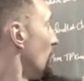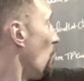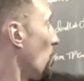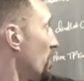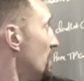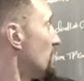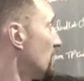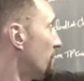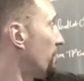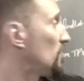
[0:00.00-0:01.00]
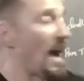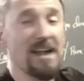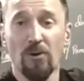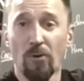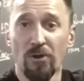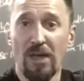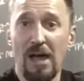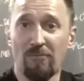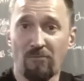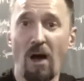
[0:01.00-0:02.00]
more in the flat or
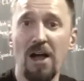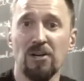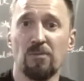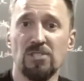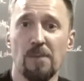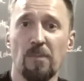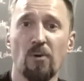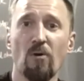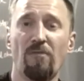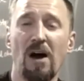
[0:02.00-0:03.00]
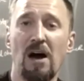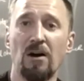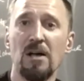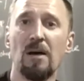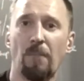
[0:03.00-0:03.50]
that rocker type of profile.